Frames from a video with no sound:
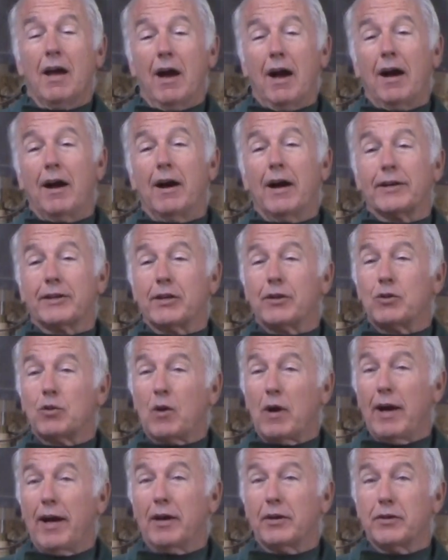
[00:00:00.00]
I like to
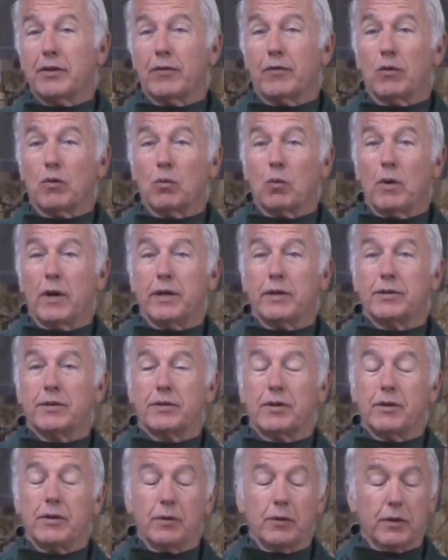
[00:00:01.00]
try out different ways
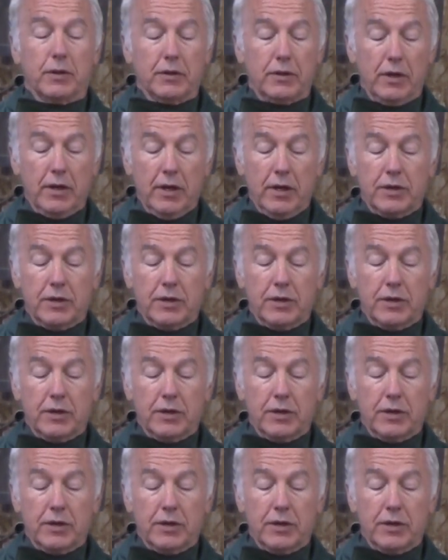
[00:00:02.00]
to do it.